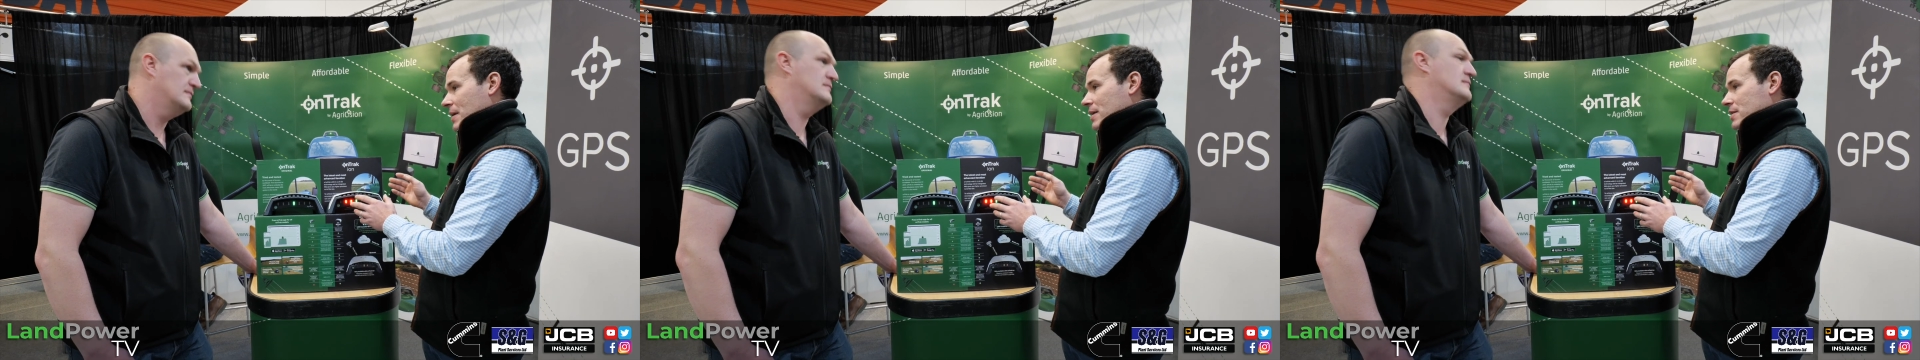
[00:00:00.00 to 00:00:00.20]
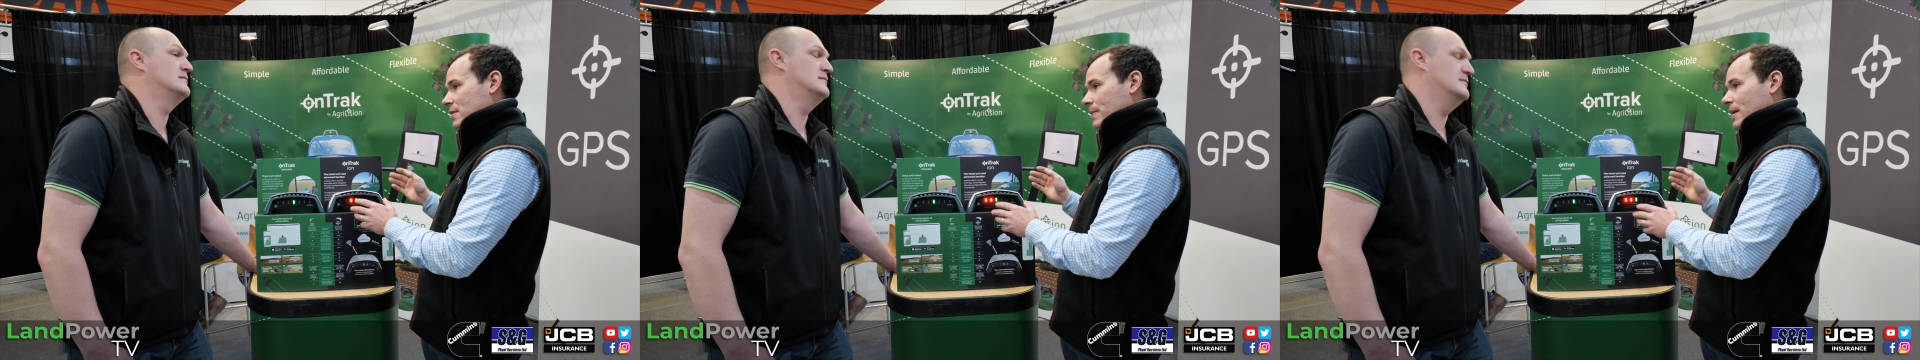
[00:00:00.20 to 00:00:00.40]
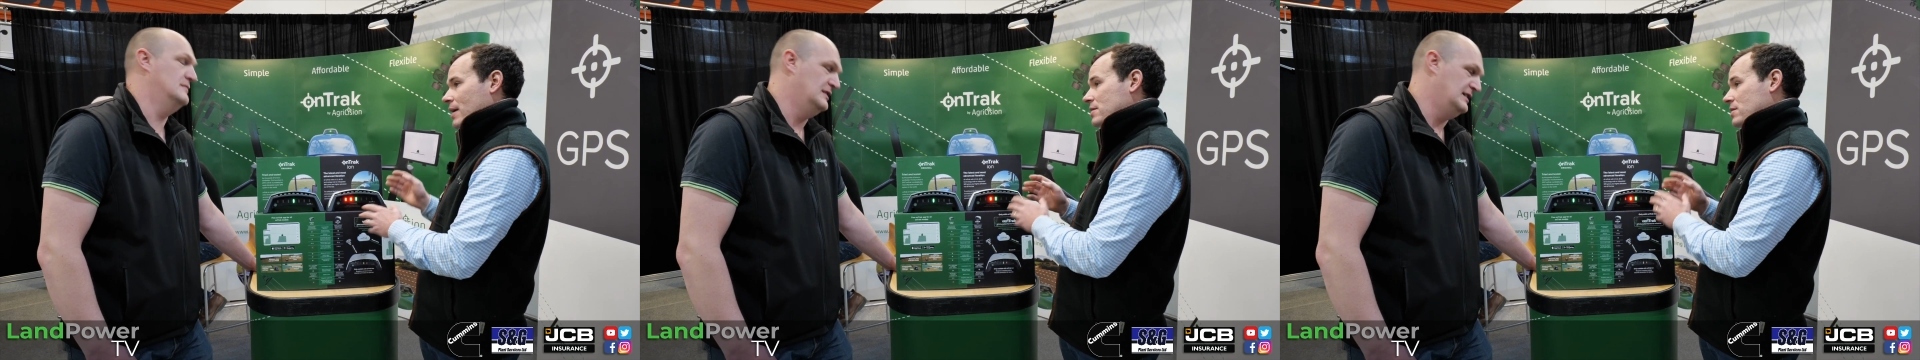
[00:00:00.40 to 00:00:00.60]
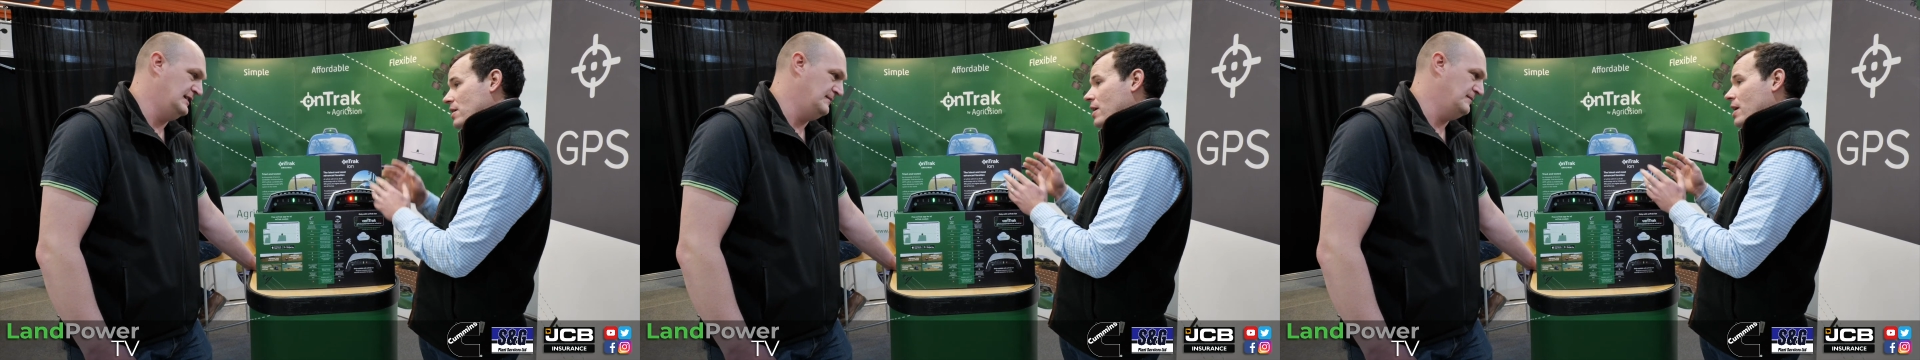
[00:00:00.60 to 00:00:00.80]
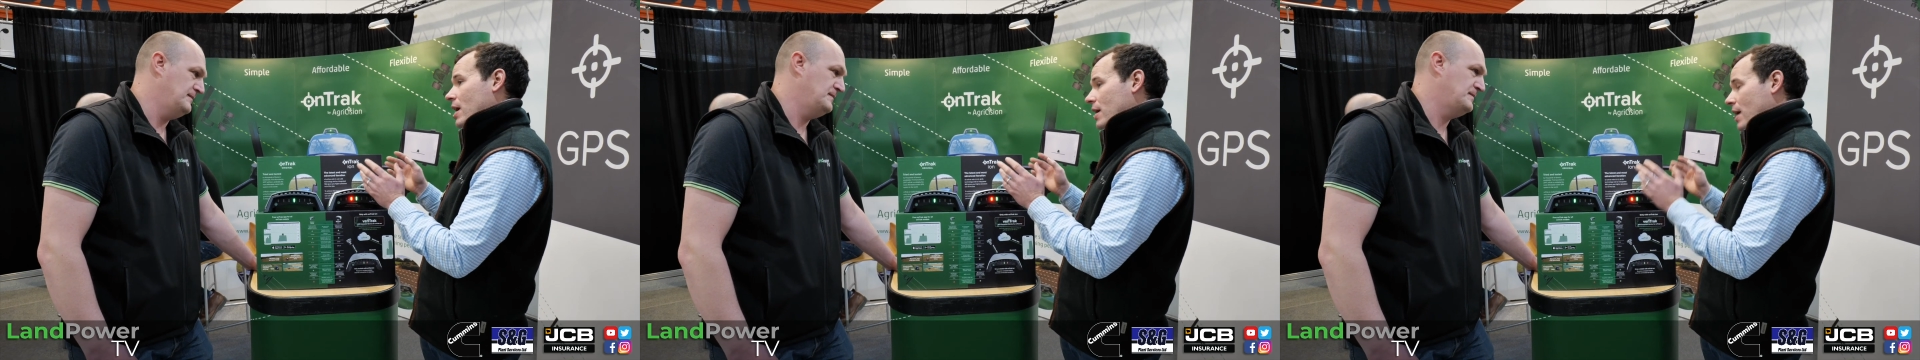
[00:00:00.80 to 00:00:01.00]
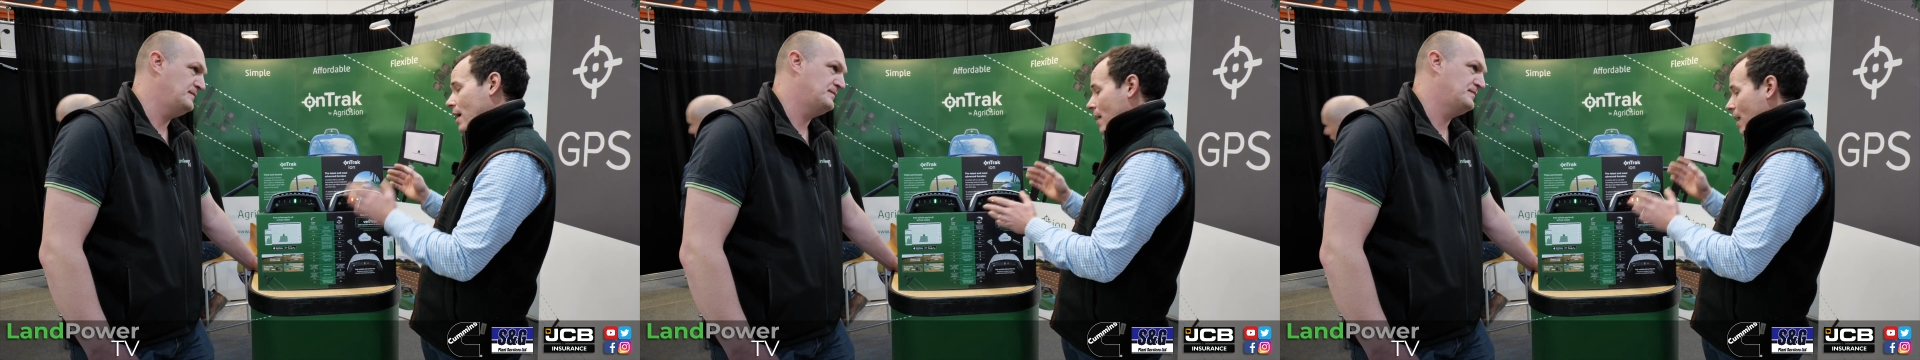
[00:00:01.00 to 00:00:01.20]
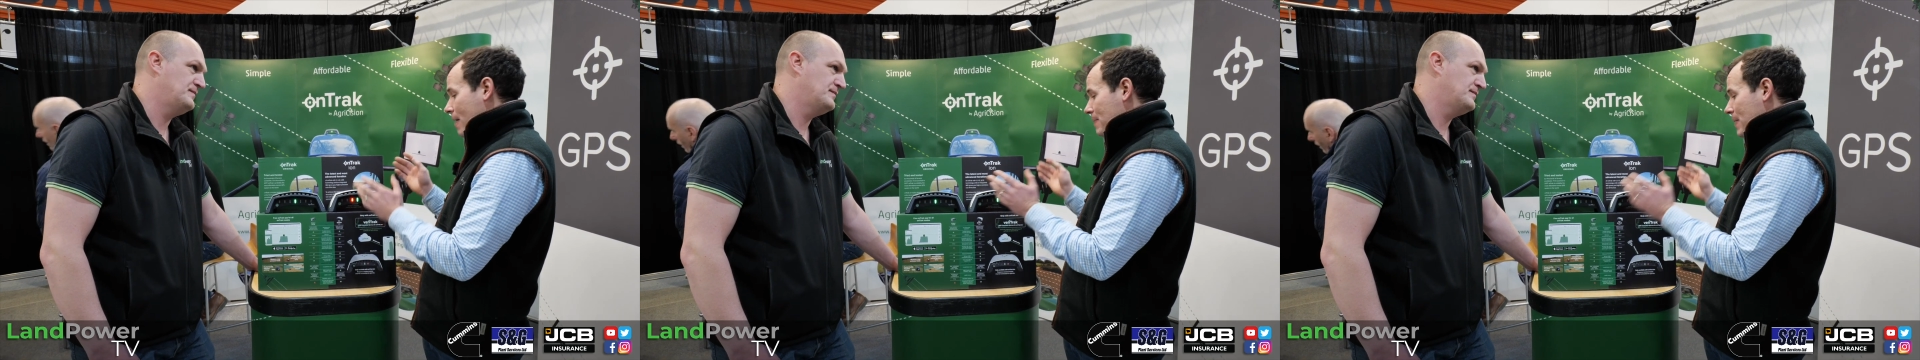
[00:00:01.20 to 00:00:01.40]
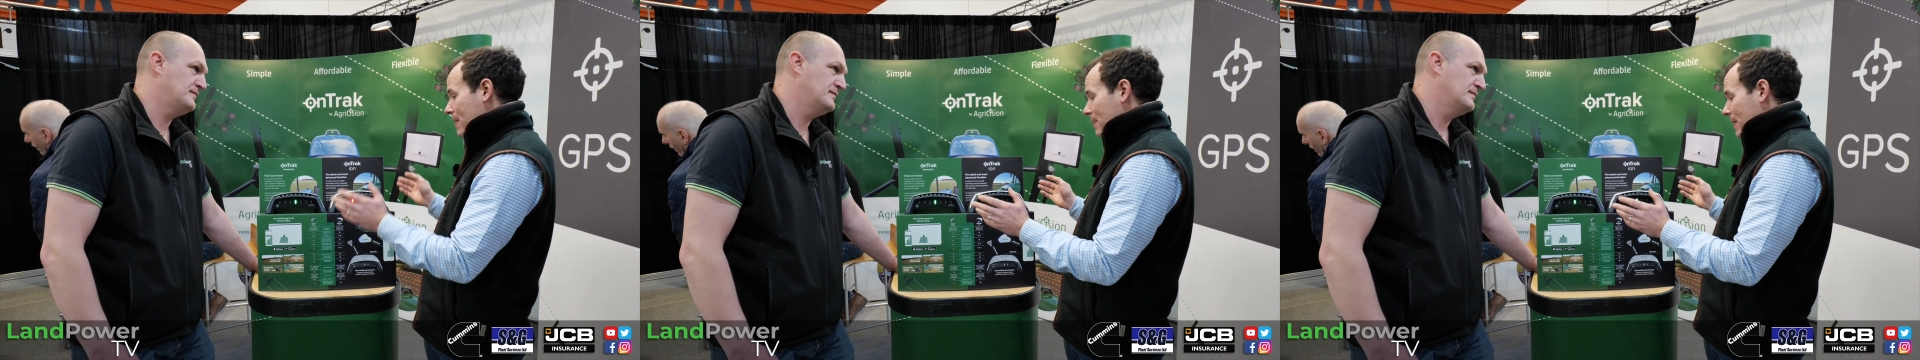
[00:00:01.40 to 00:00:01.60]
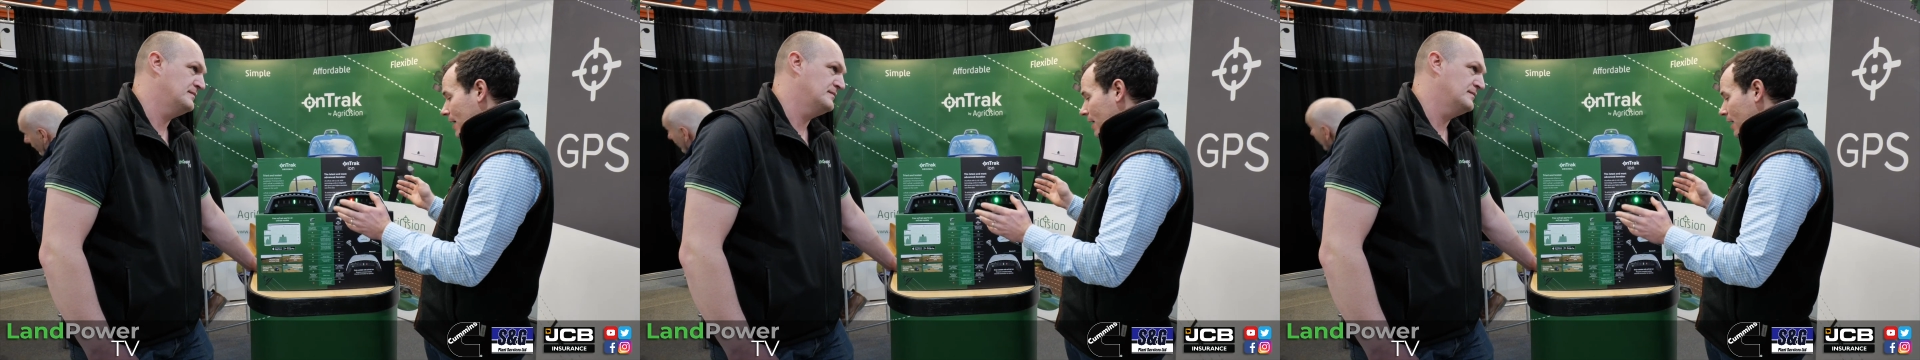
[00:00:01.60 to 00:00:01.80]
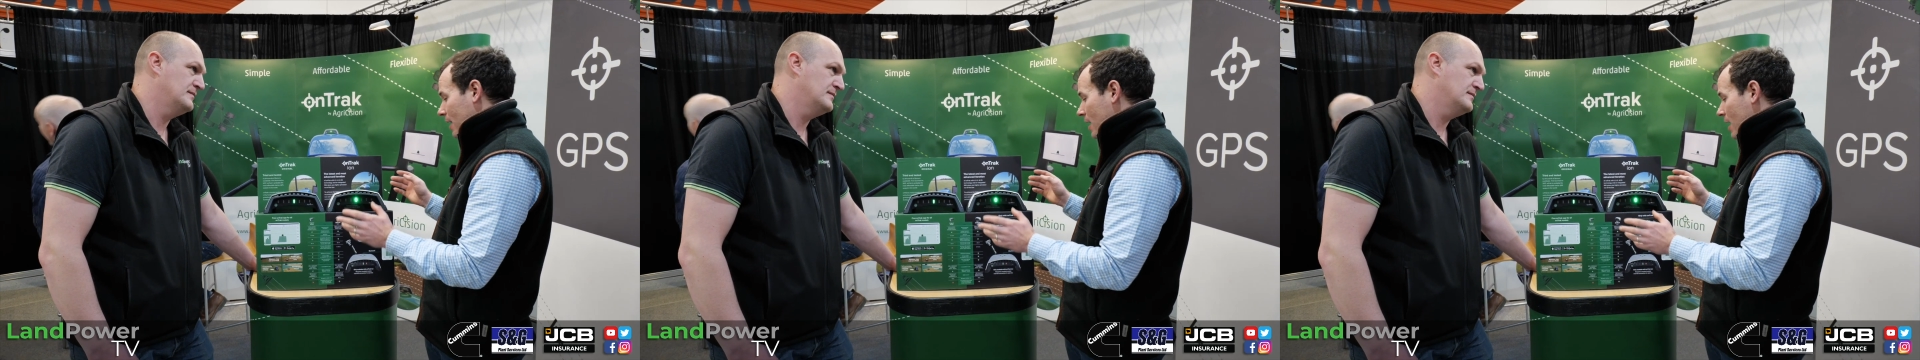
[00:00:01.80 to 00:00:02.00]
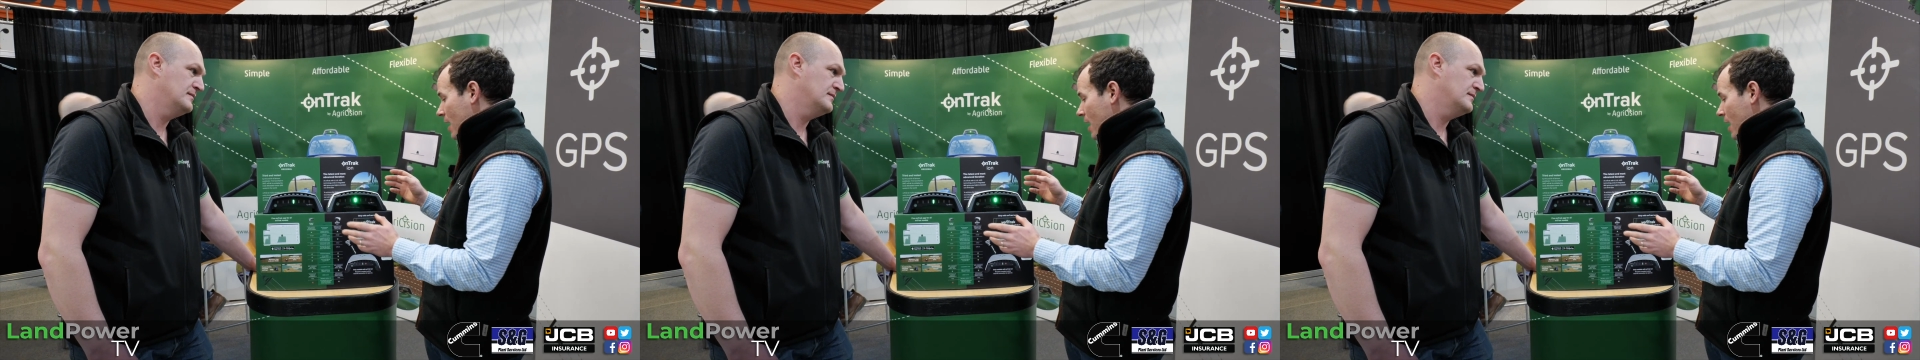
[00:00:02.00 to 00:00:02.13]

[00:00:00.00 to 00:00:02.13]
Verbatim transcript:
Speaker 1: pass to pass. Right. So a, a, bit better.